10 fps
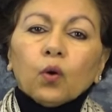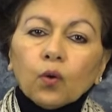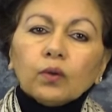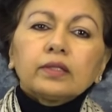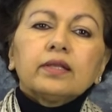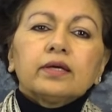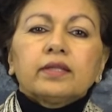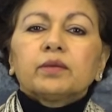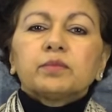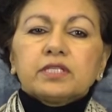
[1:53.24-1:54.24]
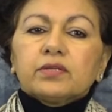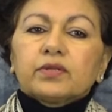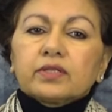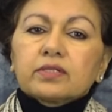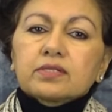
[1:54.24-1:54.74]
All the learning
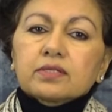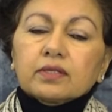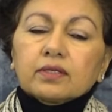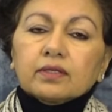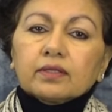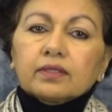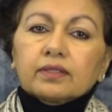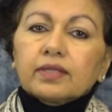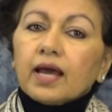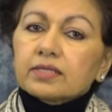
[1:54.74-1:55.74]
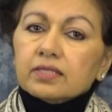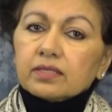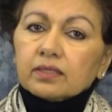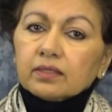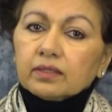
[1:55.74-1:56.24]
materials
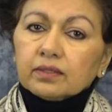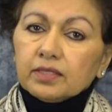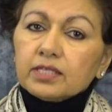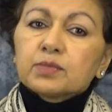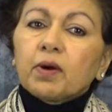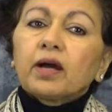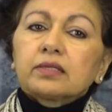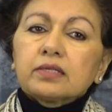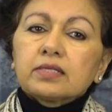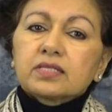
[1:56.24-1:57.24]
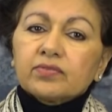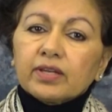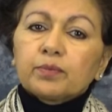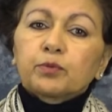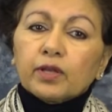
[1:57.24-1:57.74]
that these partners
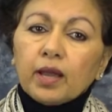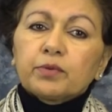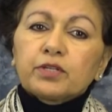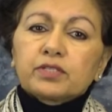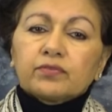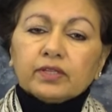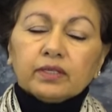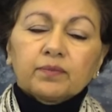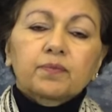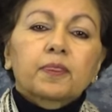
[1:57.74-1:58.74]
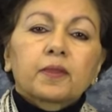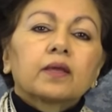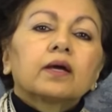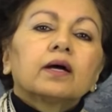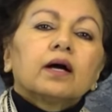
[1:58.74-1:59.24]
develop collaboratively
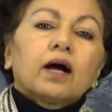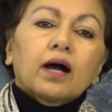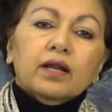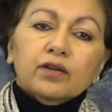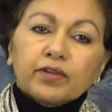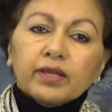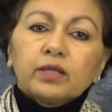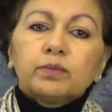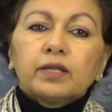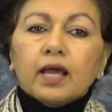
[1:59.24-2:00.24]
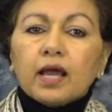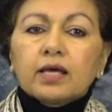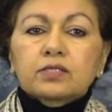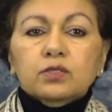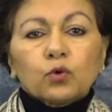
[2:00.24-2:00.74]
are available
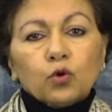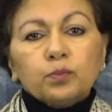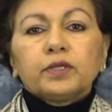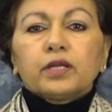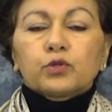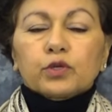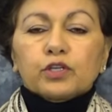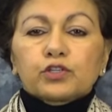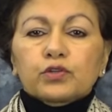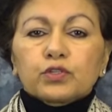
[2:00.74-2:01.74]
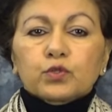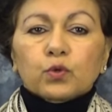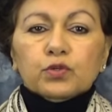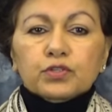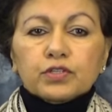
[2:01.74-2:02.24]
as open education
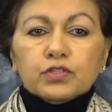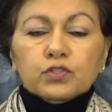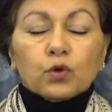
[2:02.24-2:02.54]
resources